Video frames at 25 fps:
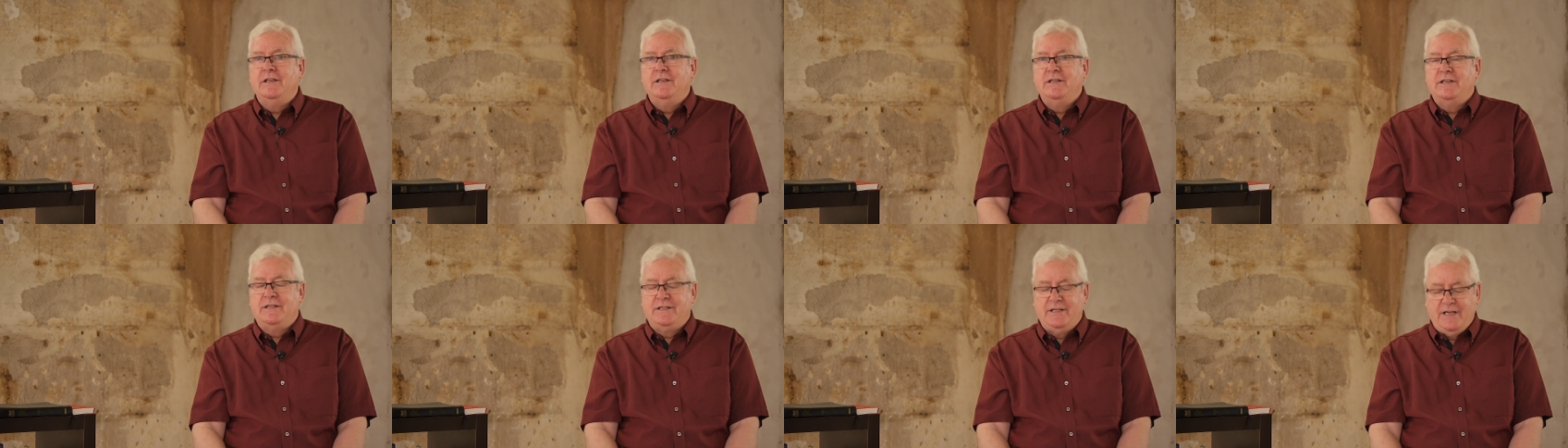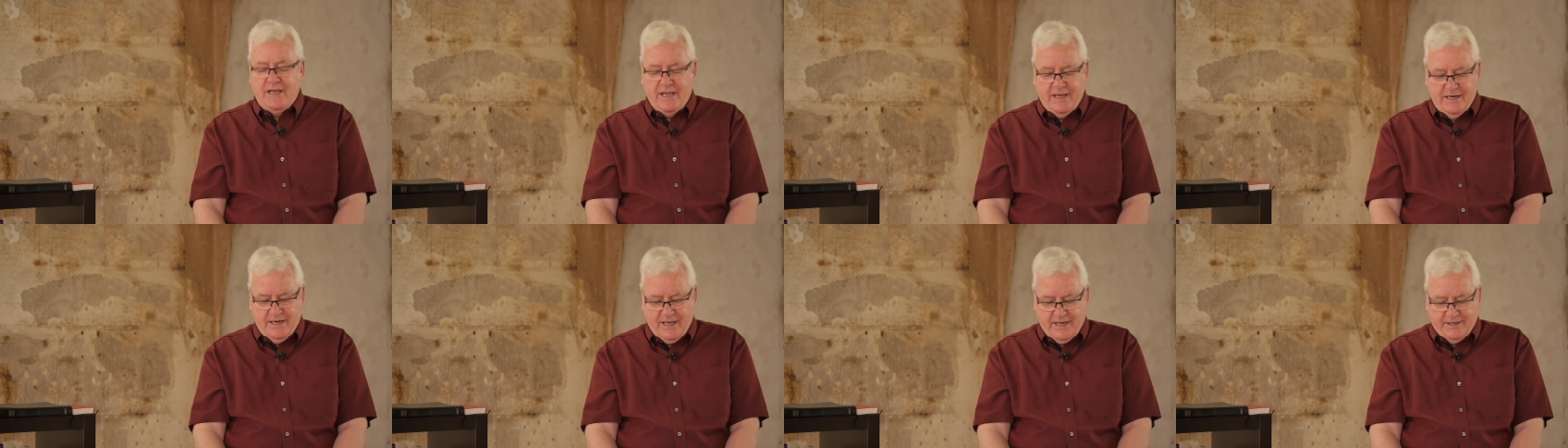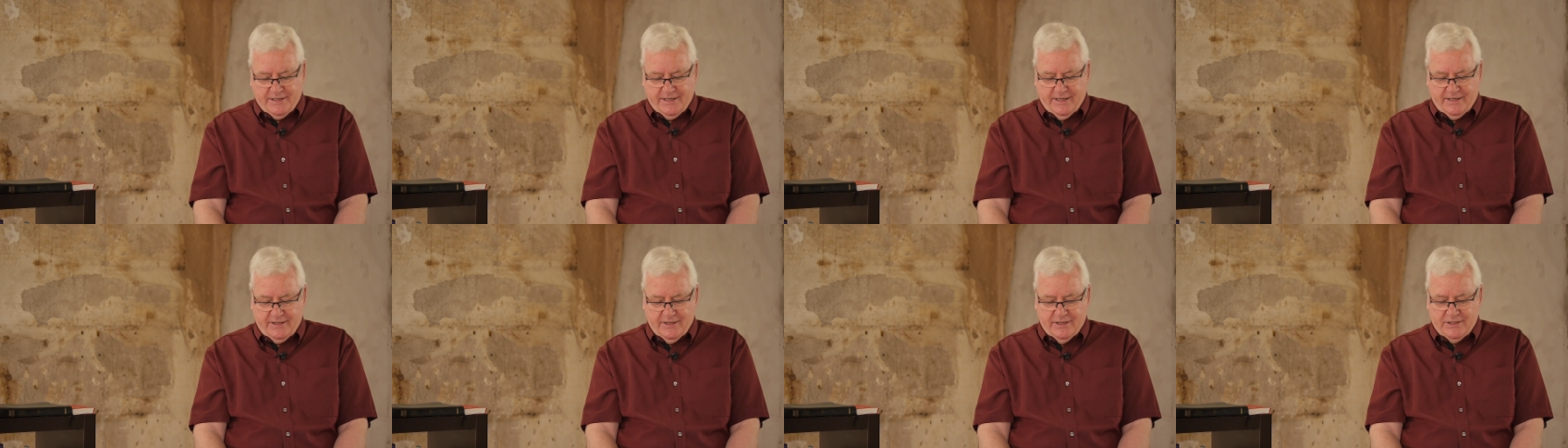
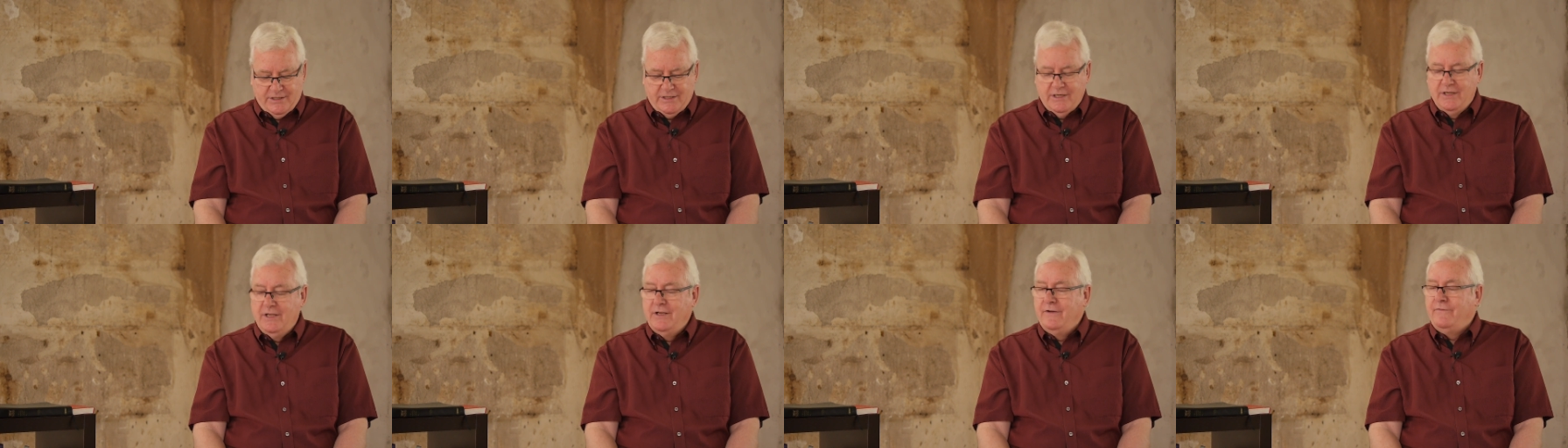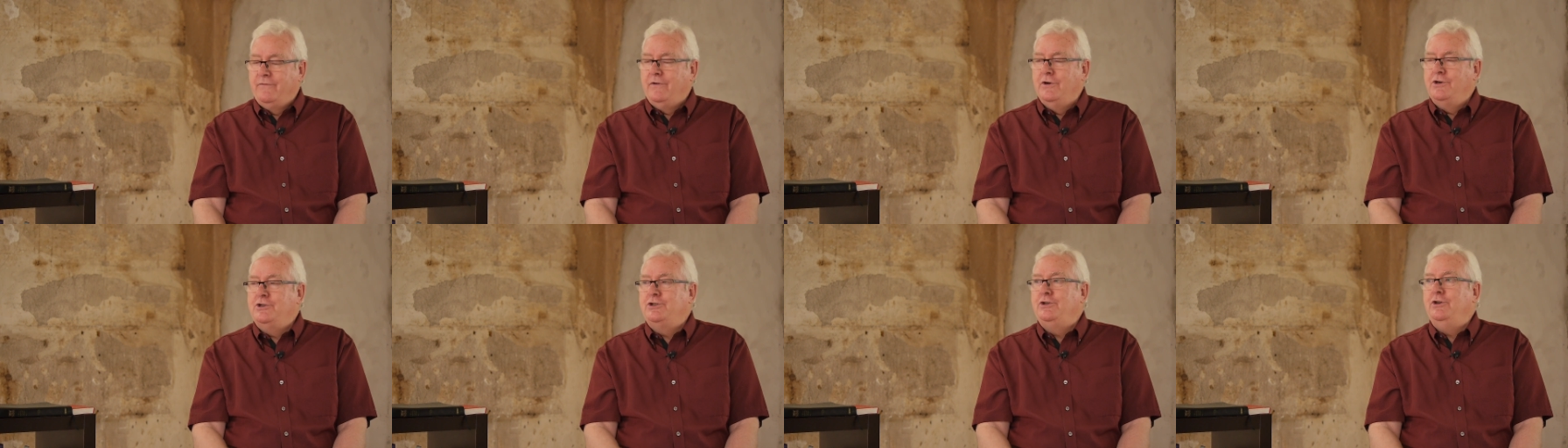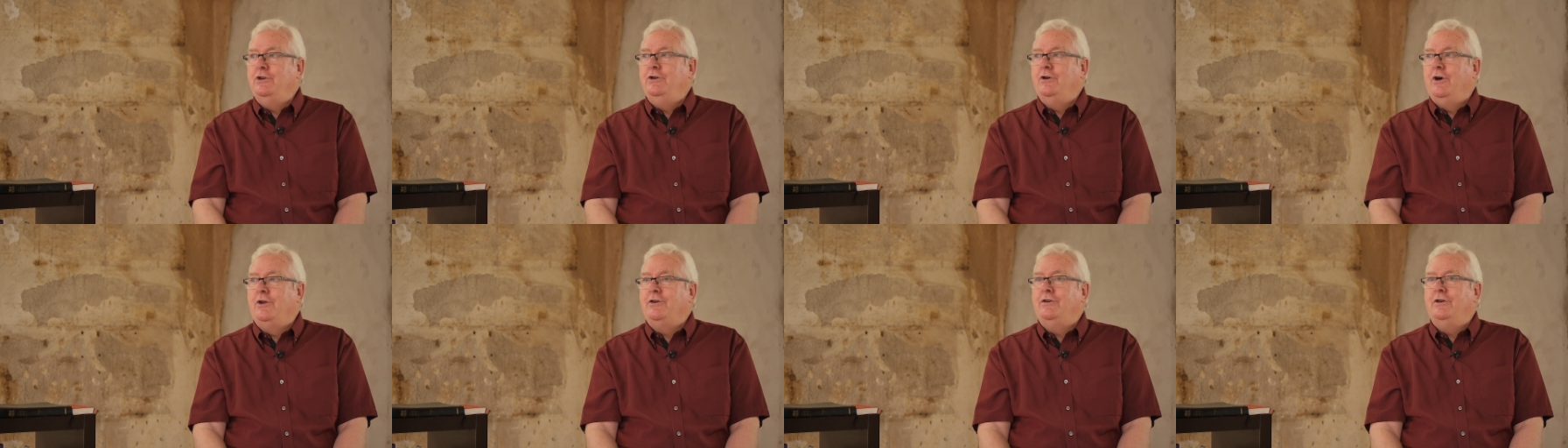Sinaiticus for
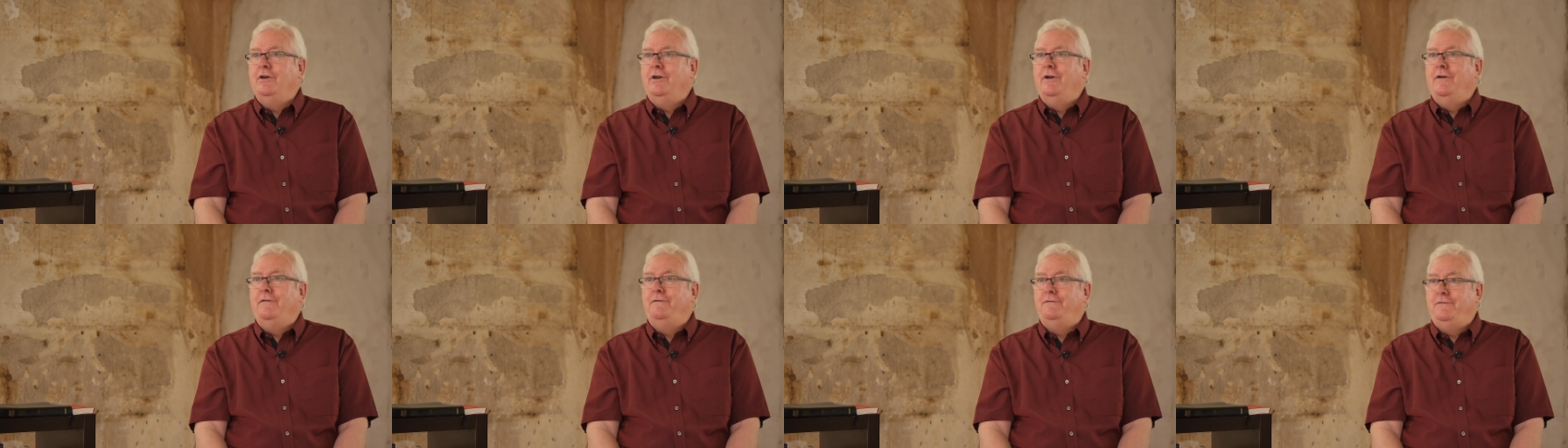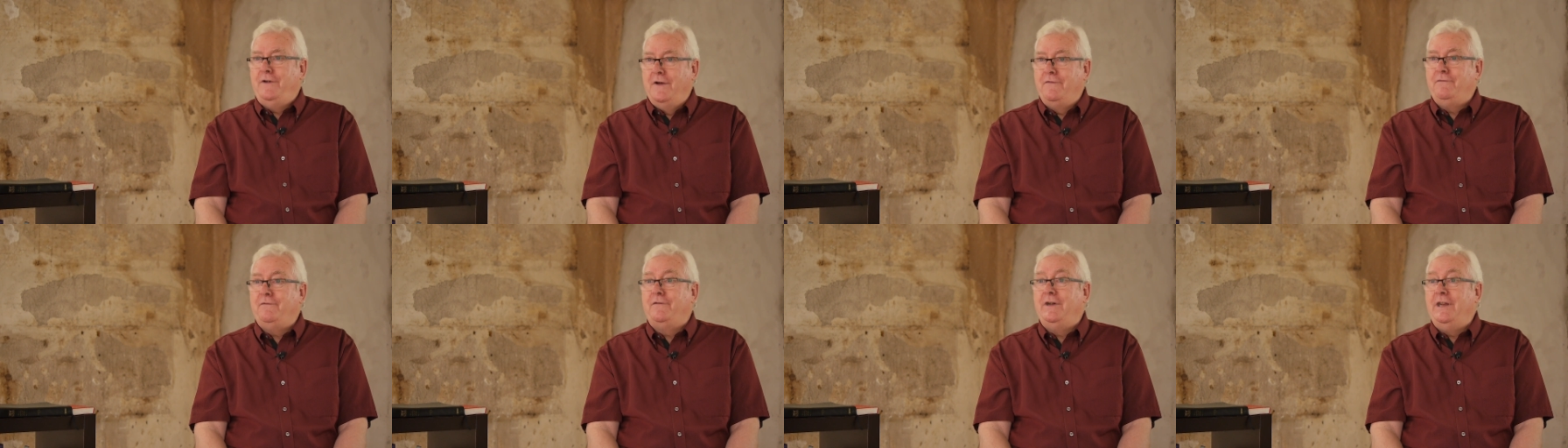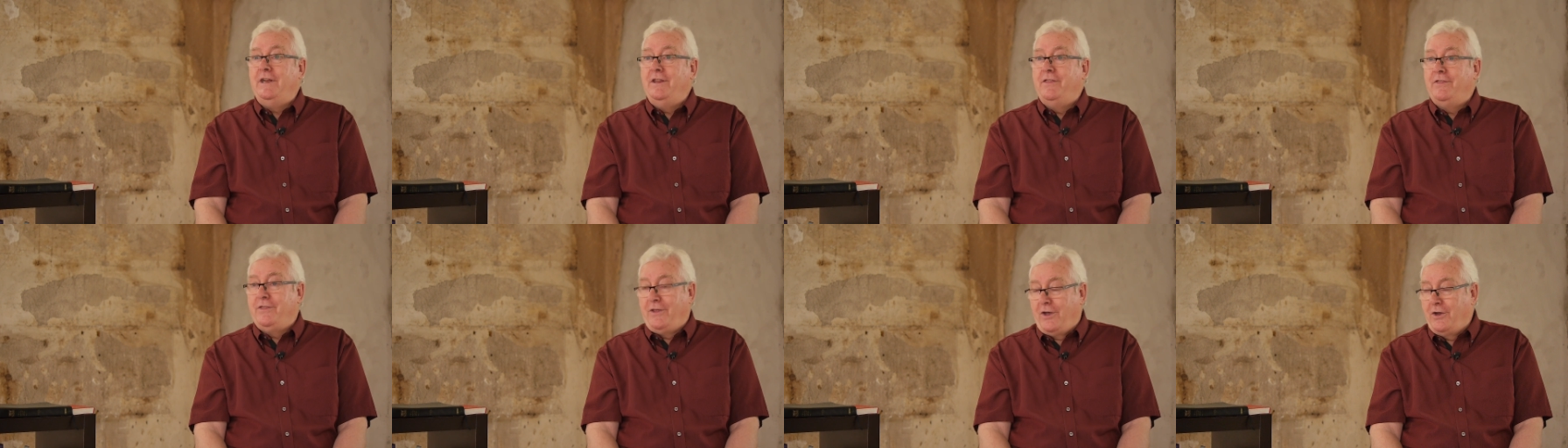
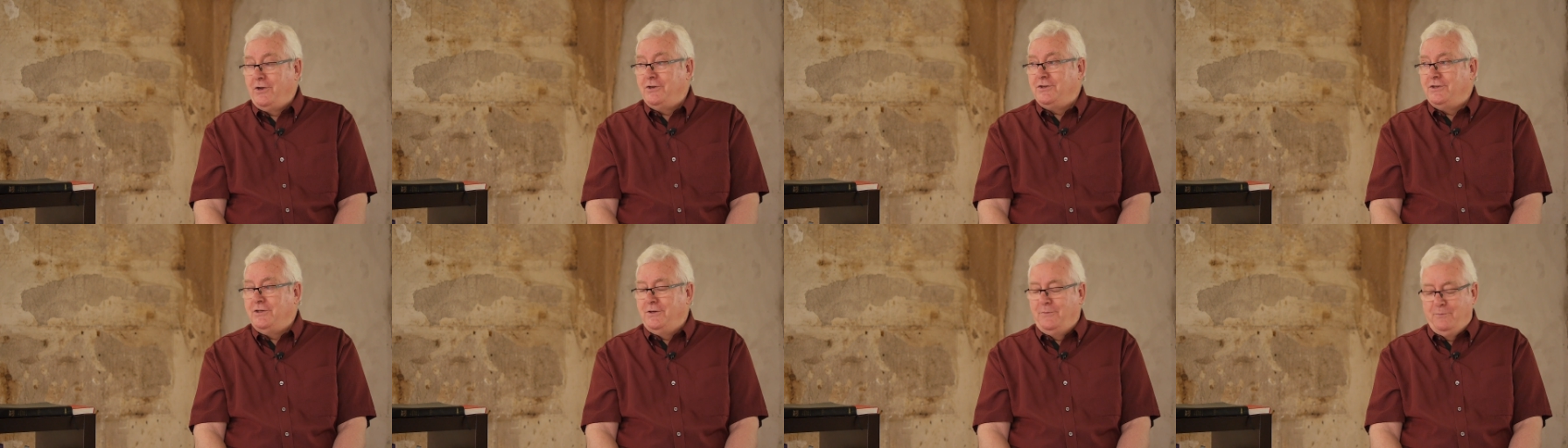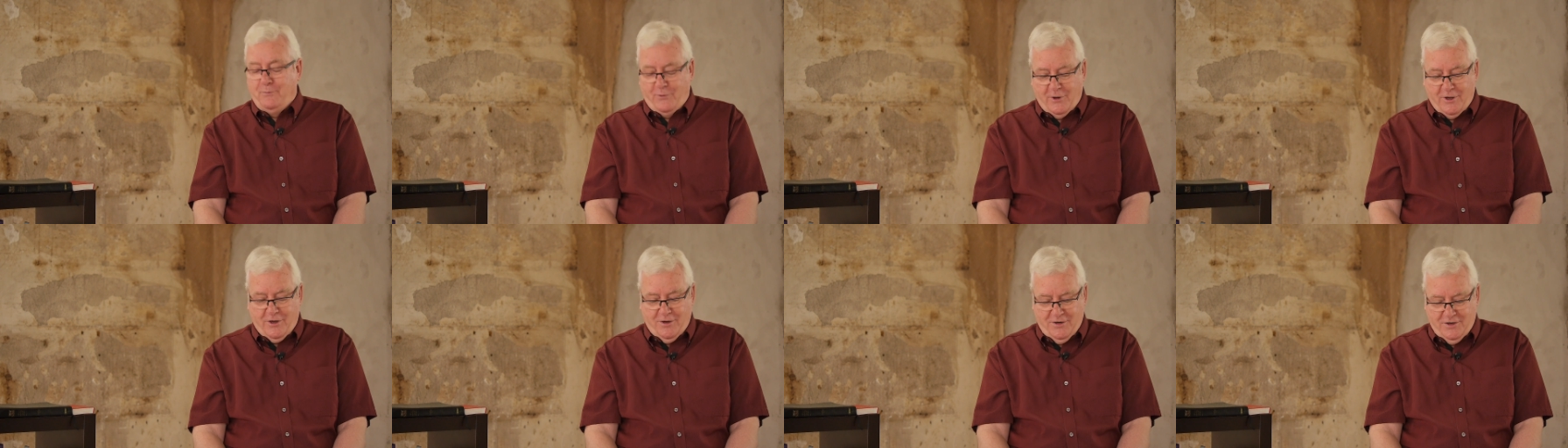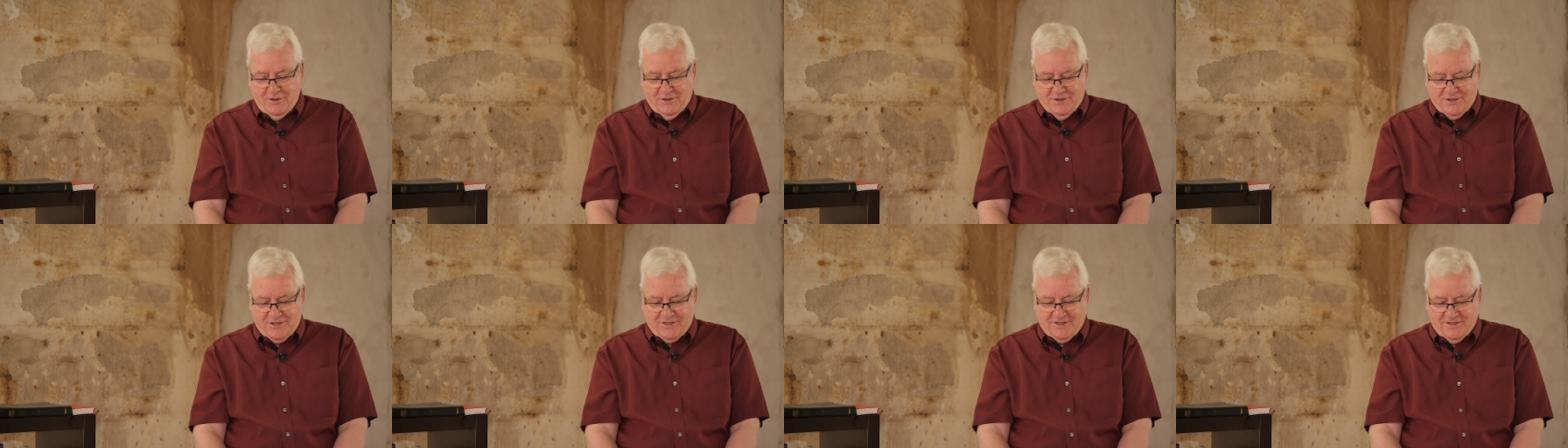
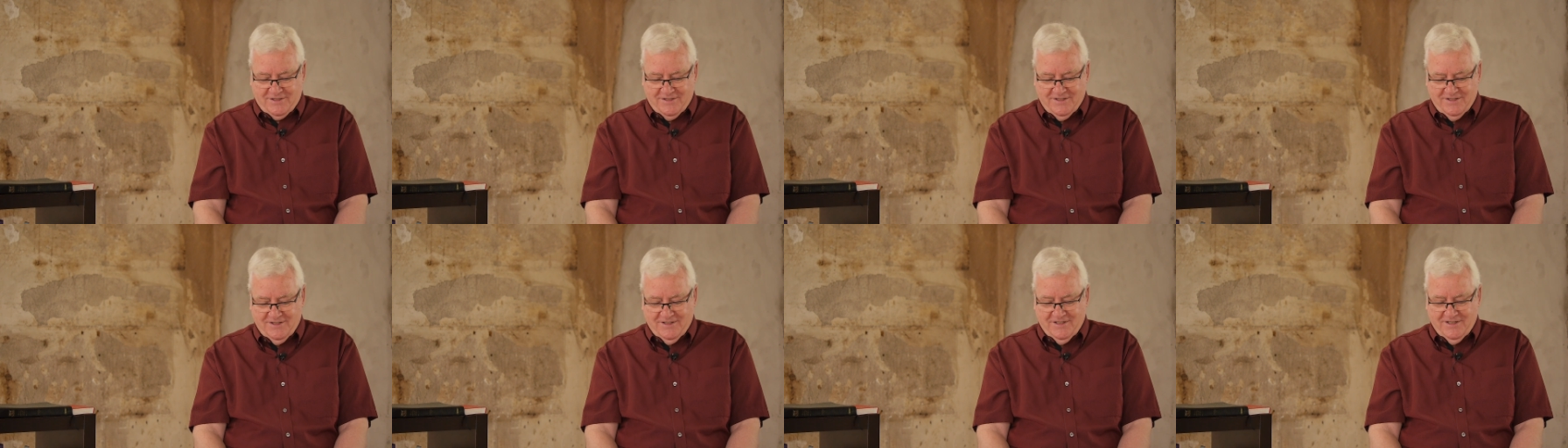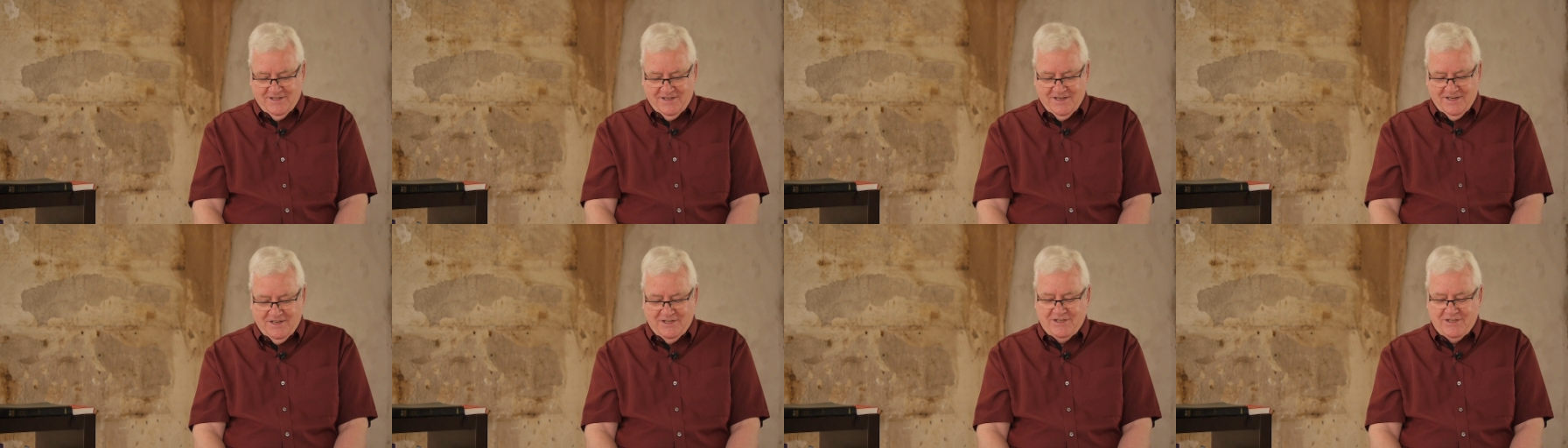£250,000.